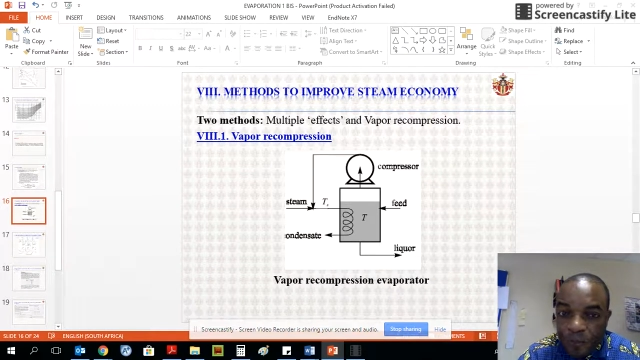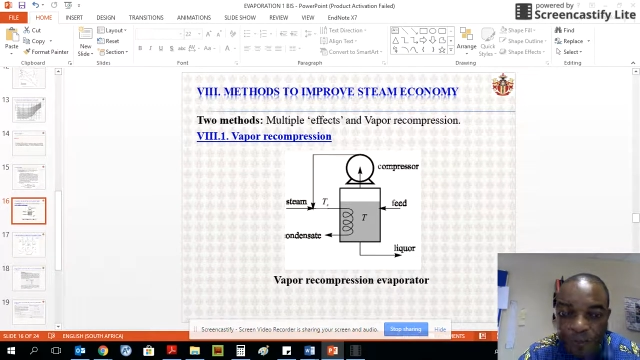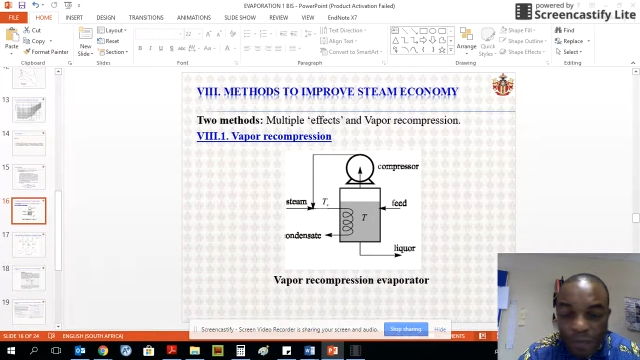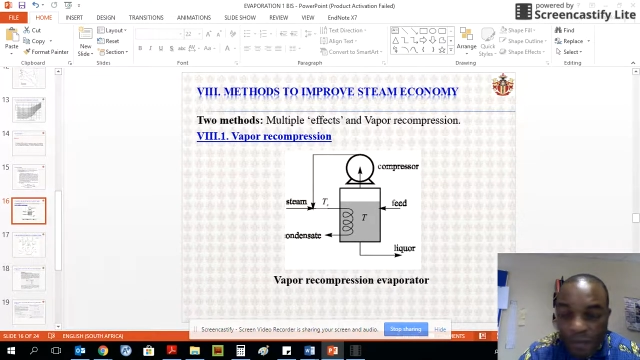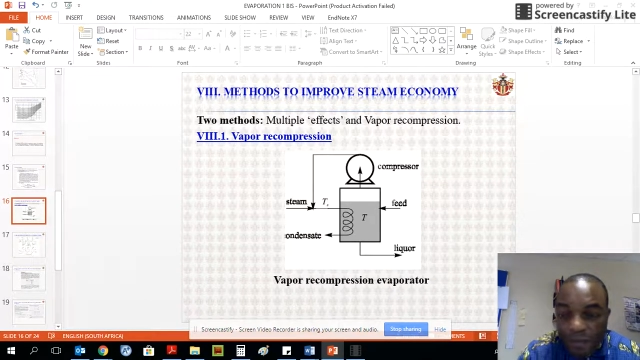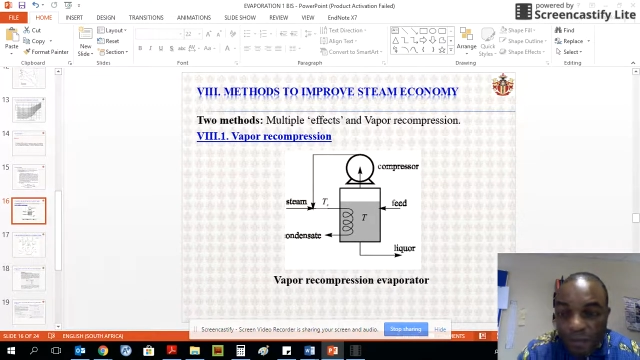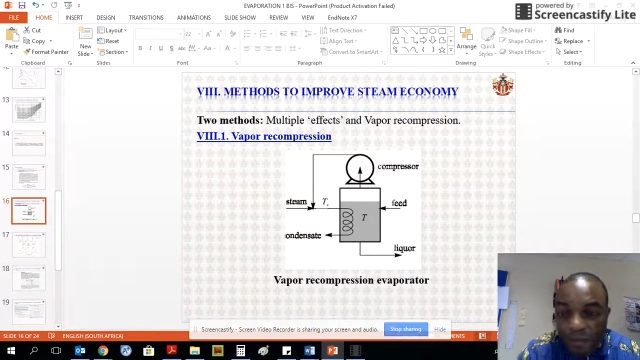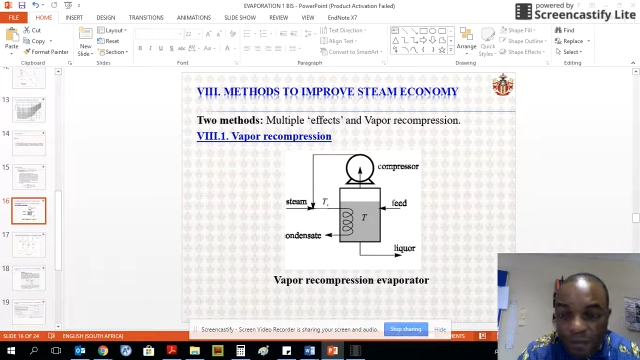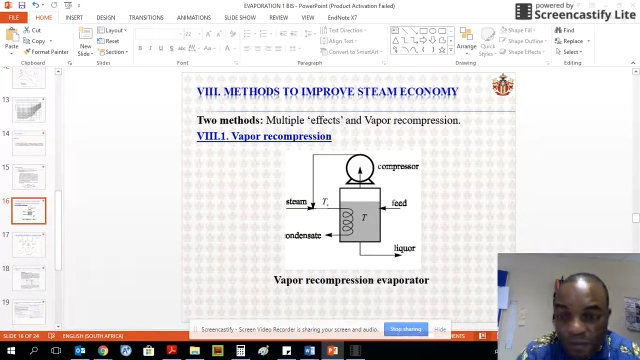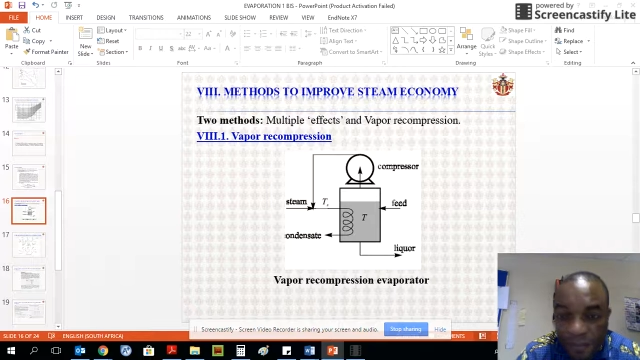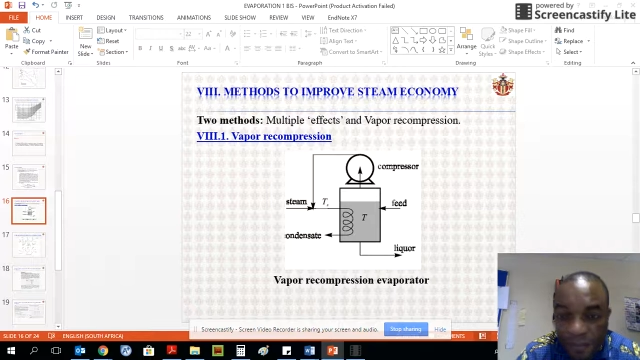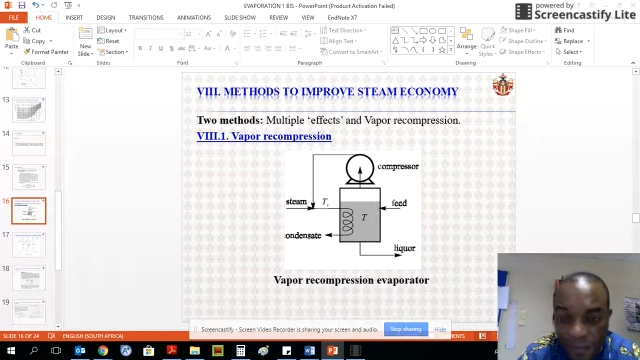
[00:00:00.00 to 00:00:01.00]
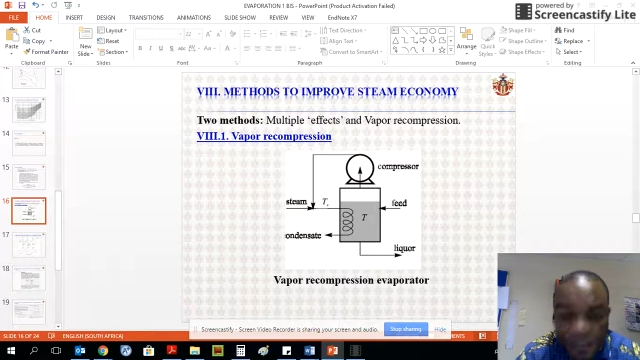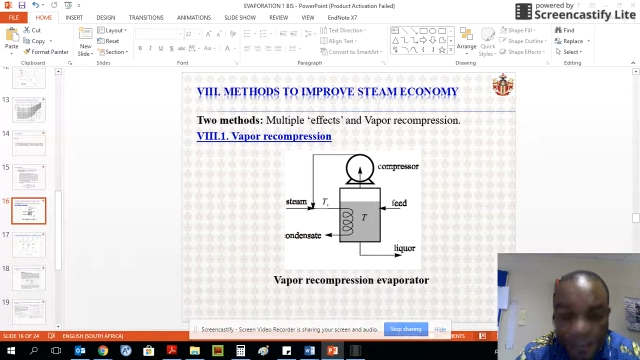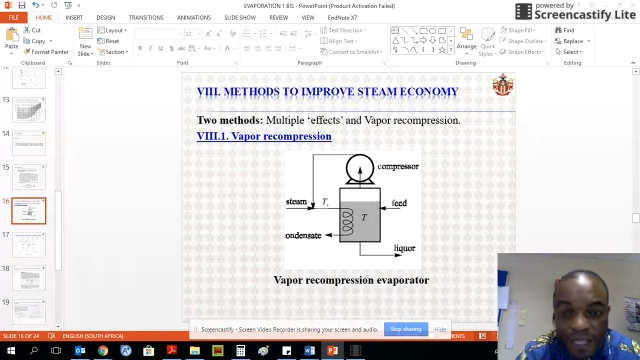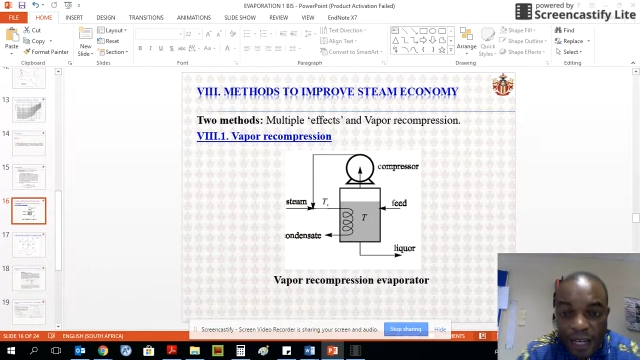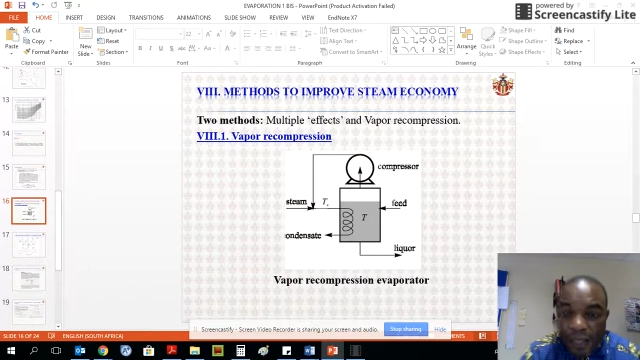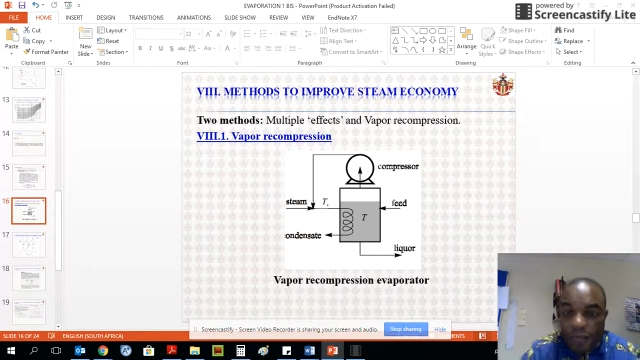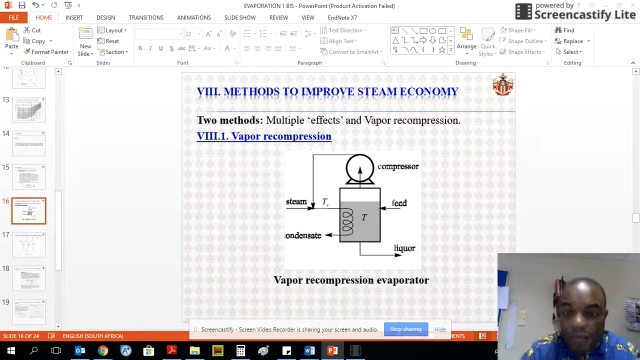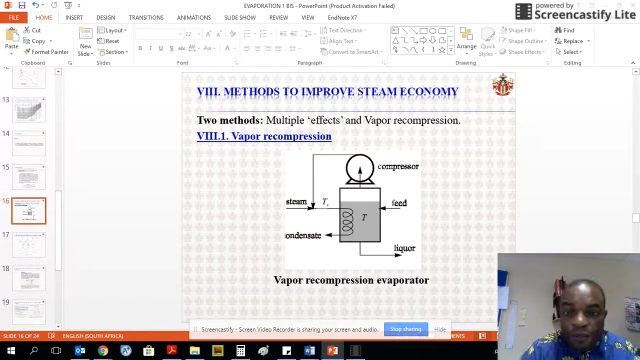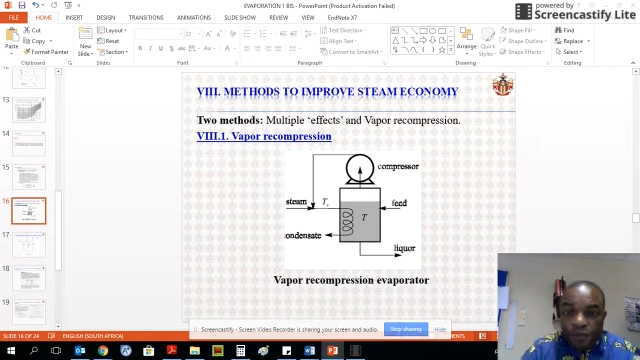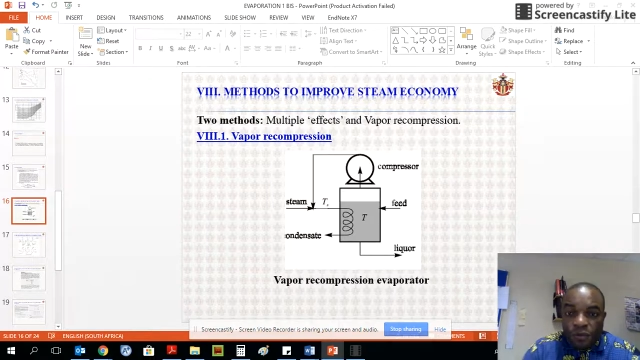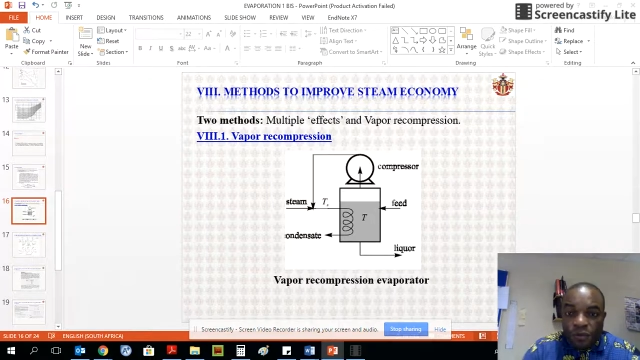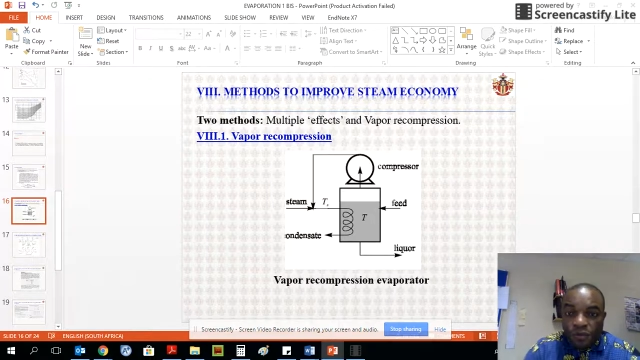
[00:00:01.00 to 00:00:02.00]
But
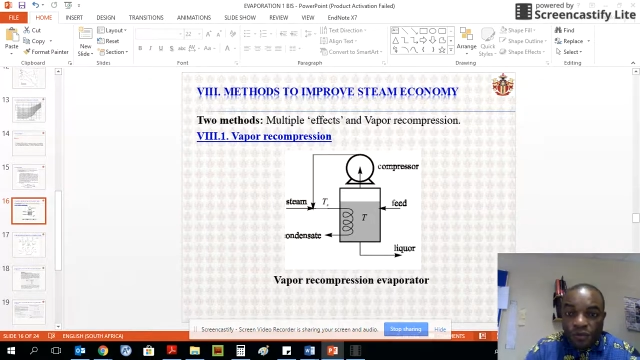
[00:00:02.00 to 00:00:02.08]
practically,